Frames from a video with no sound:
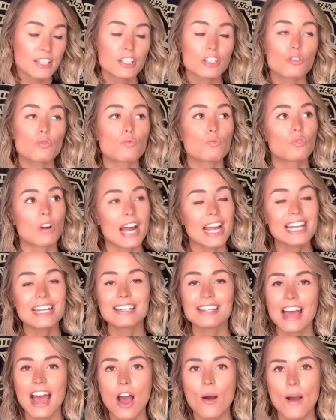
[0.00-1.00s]
right
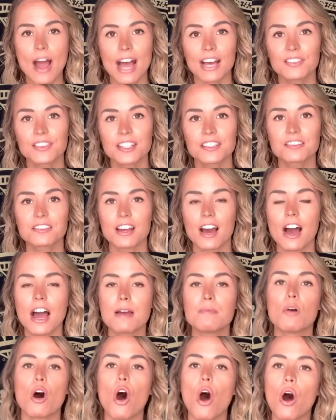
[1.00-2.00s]
now at this time,